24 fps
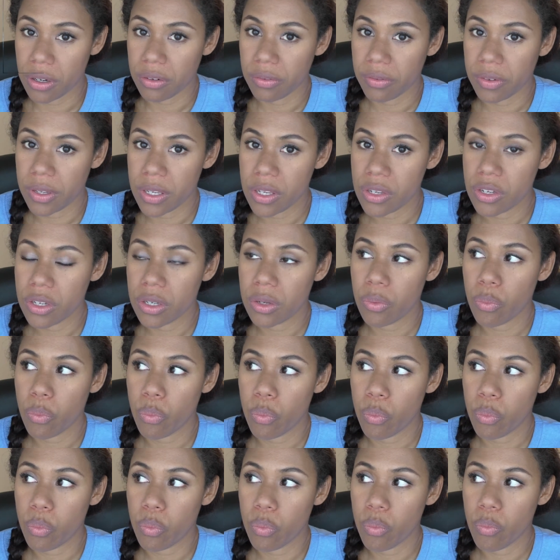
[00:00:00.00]
in Fiji,
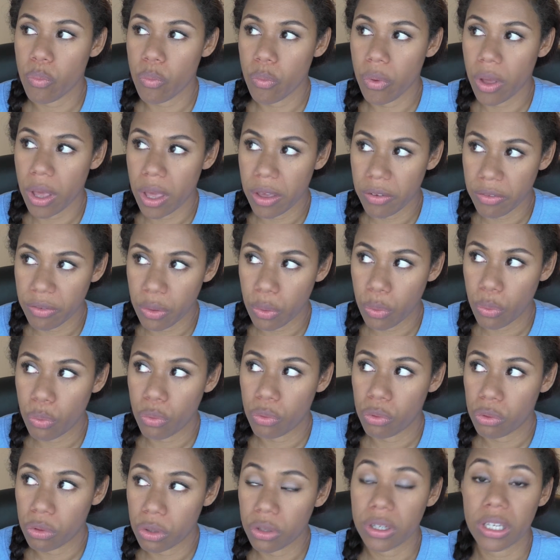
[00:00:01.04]
if you're
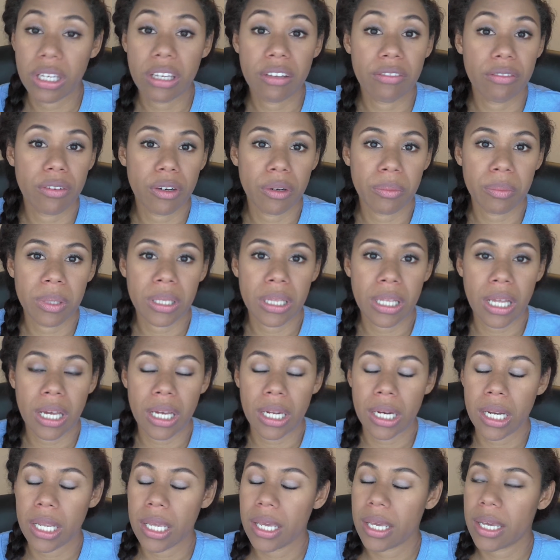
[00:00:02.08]
looking for
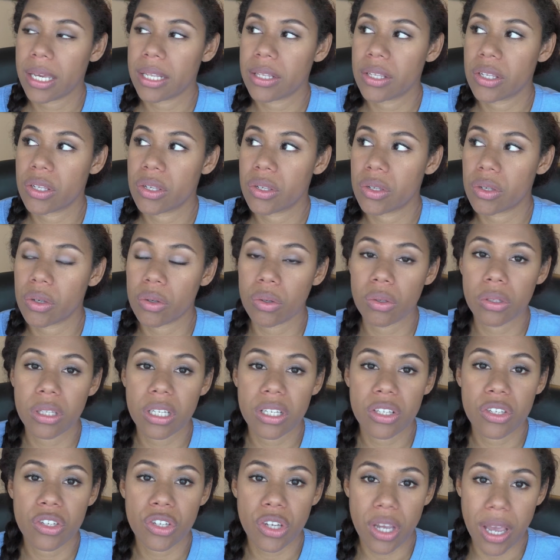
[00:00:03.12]
Milani, it's sold
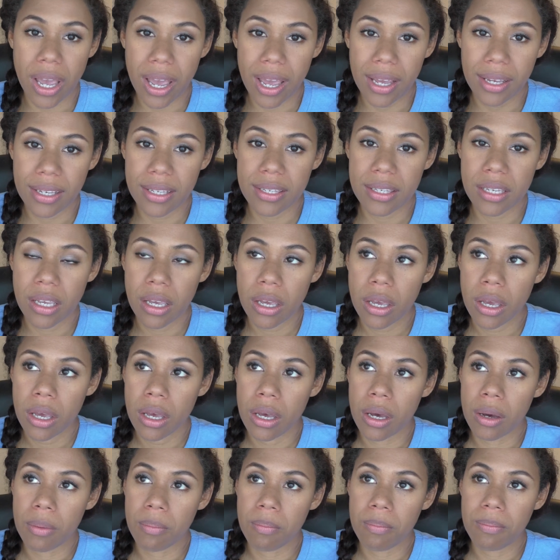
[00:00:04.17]
at Jack's,
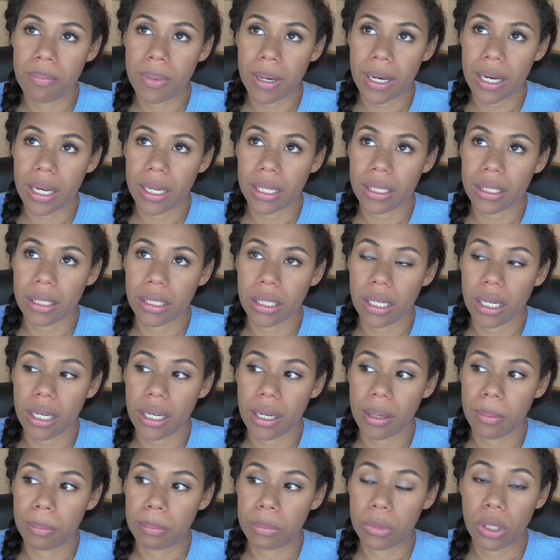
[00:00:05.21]
but
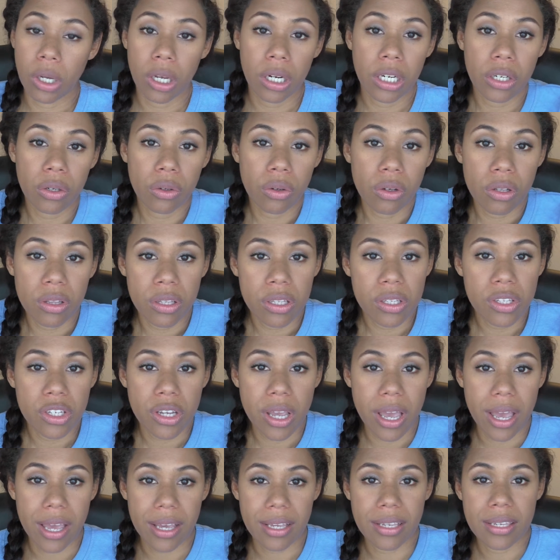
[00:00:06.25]
not in all the
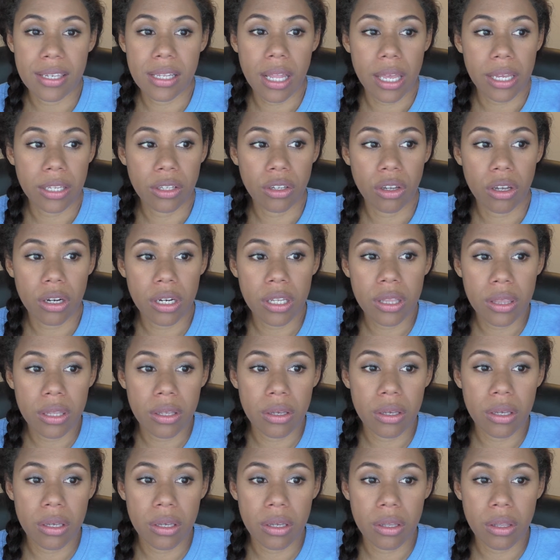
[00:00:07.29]
Jacks. Like not in
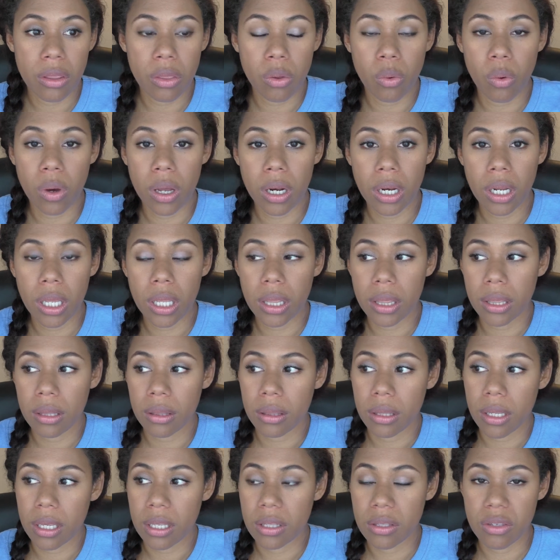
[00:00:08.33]
the one
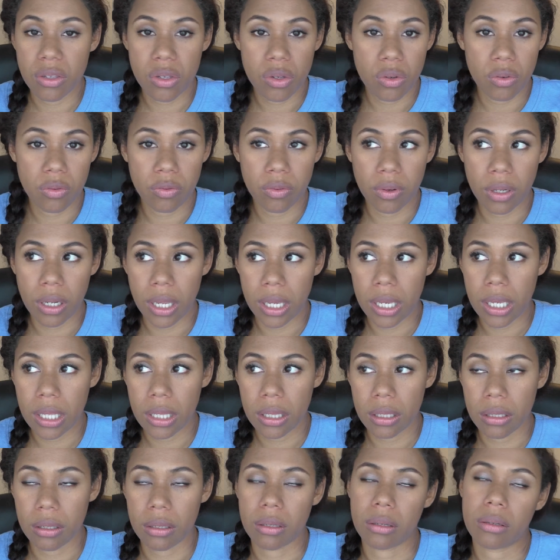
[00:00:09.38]
in Suva, like
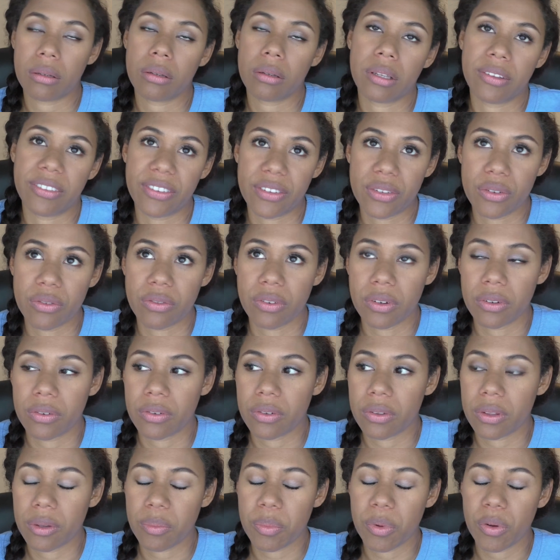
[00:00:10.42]
in Suva.
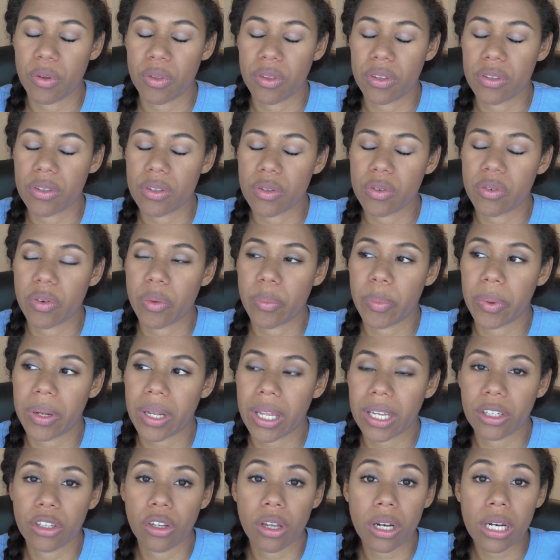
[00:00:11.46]
They're both in Suva, but
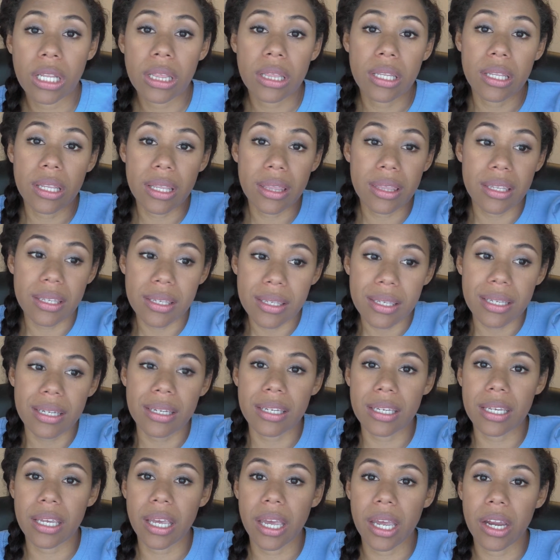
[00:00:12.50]
like not in the
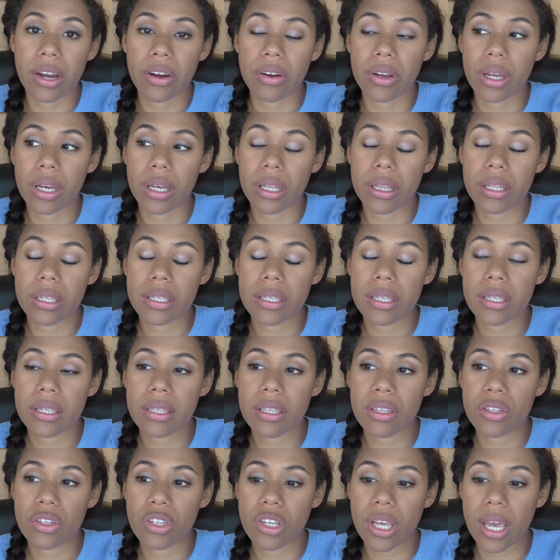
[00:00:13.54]
city area. This is
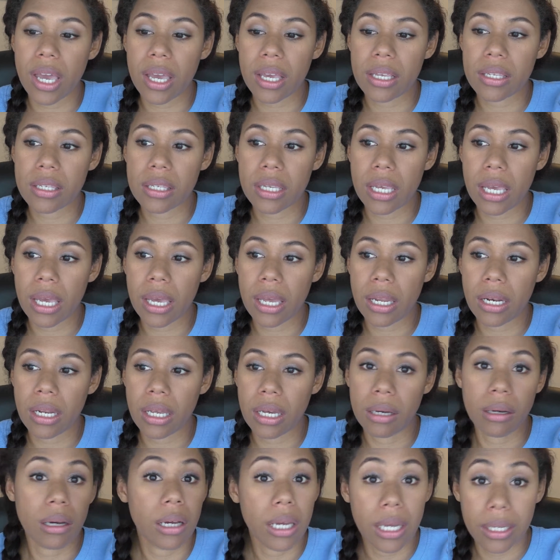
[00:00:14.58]
the Jacks
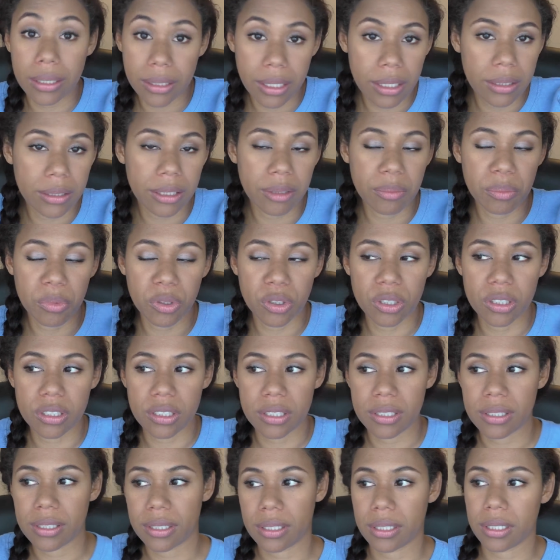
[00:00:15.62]
at the Motor
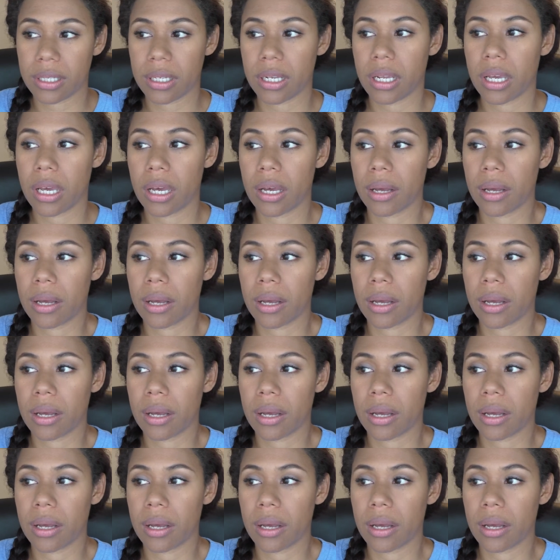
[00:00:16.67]
City.